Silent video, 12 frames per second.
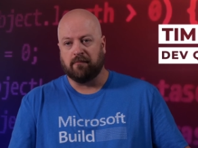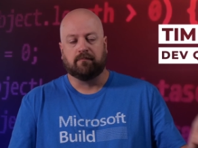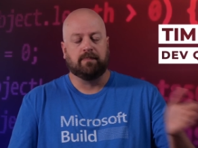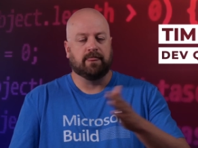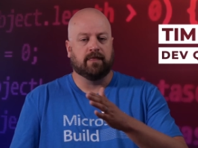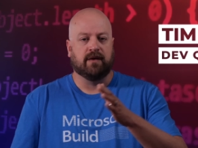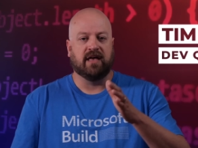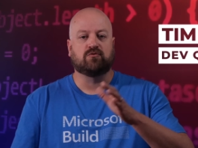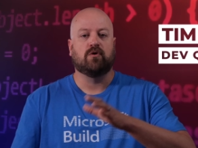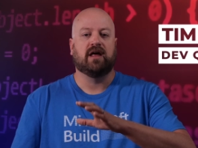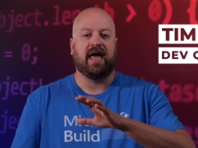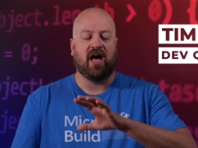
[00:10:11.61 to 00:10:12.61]

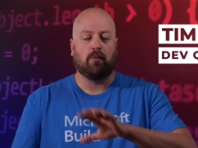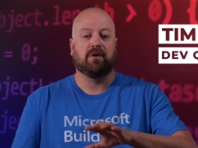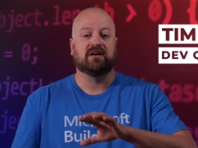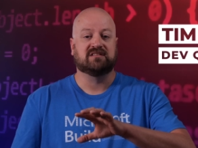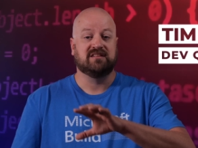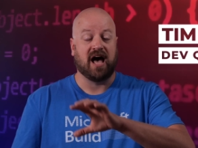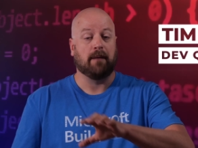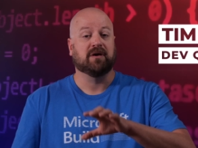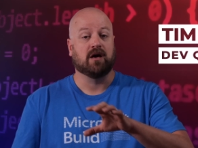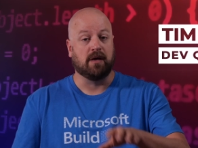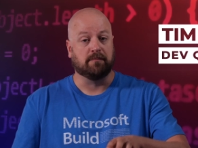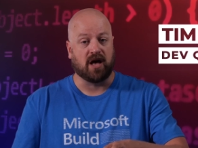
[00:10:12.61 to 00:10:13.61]
it's going to help us
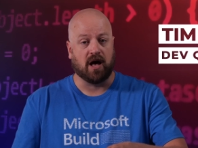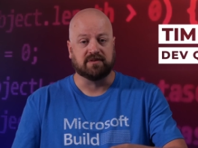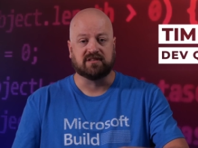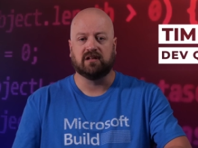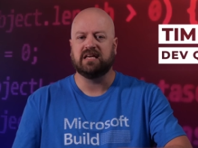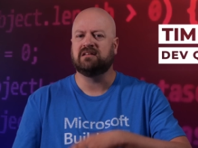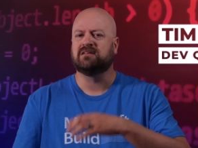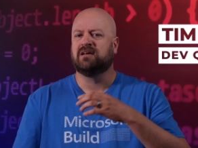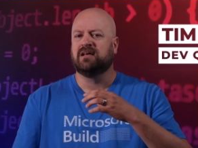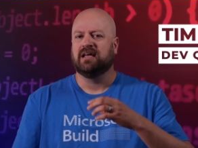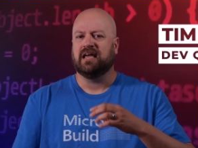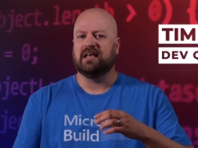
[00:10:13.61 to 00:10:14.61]
not become
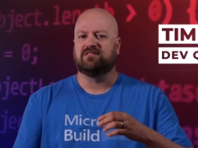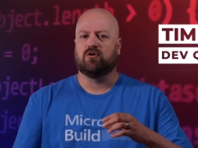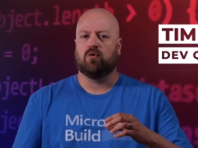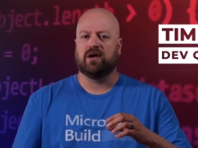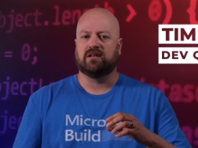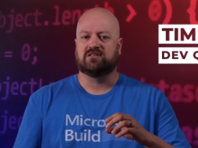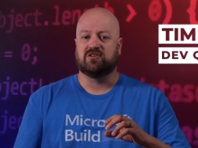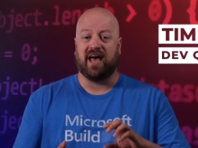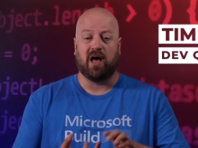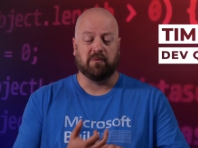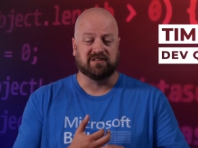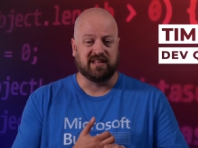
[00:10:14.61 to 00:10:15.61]
obsolete. It's going
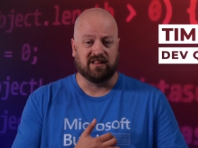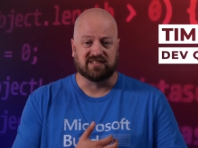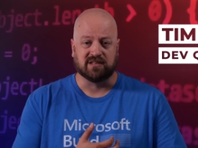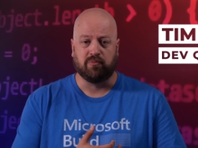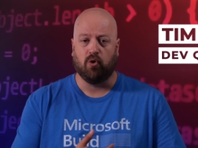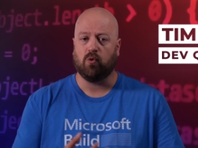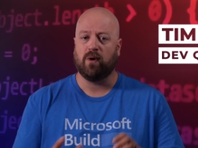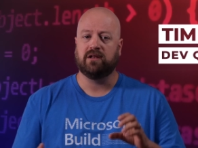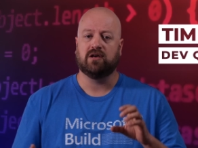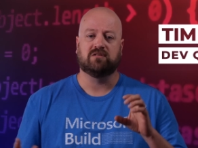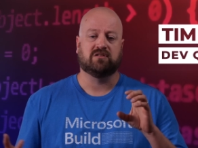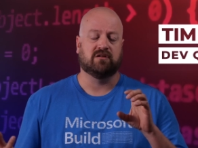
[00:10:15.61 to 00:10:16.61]
to help us stay in a support
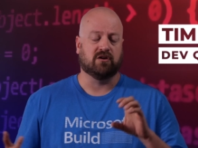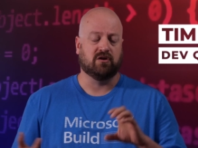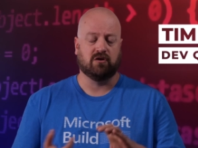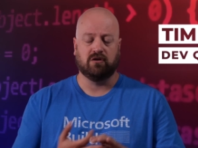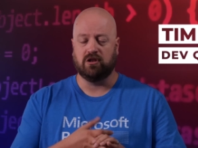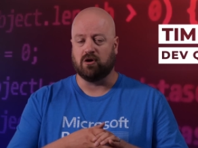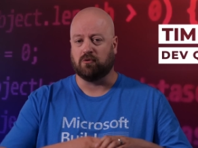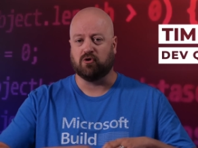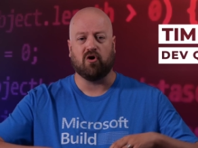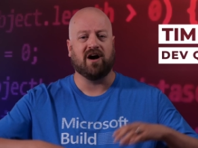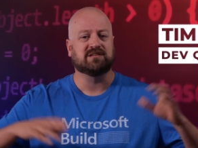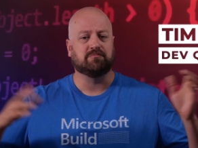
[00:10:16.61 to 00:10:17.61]
window. It's going to,
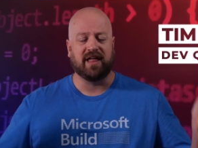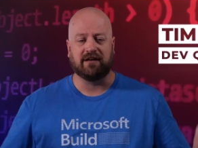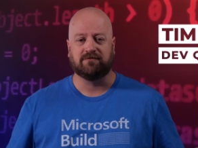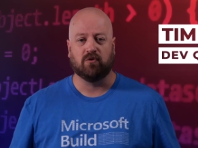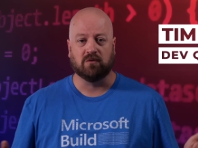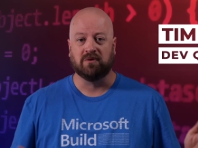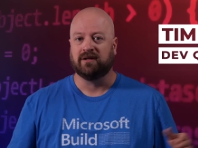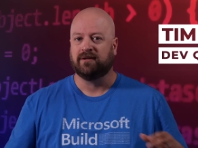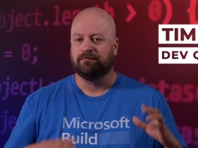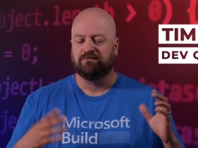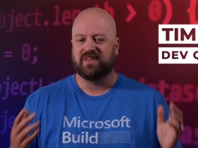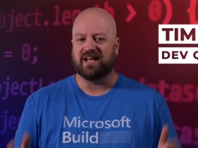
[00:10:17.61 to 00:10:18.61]
cross-platform.
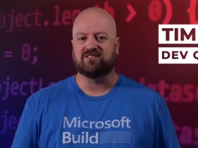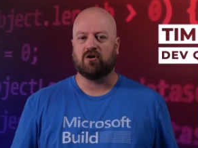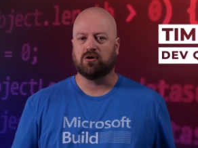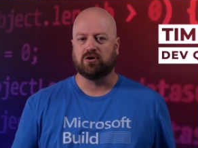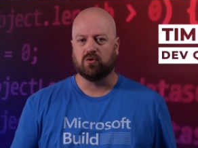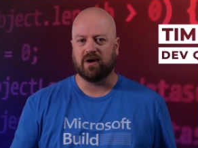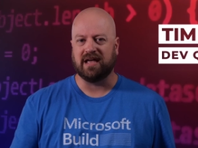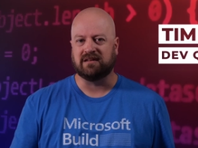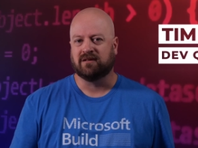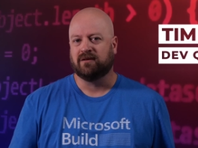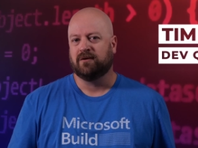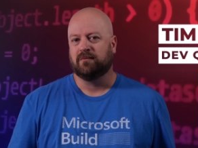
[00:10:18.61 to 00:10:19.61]
That's all
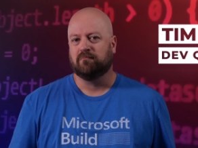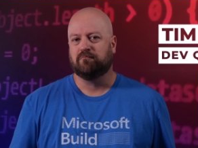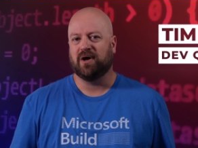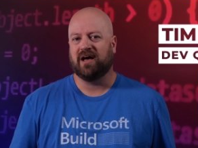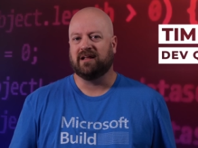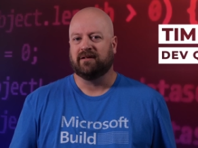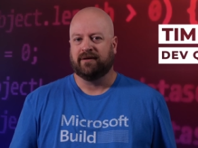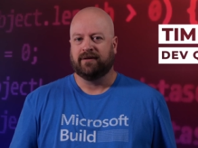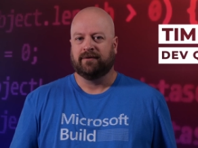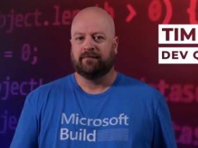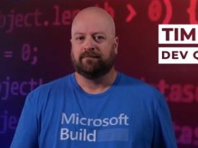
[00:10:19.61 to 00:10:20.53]
great, but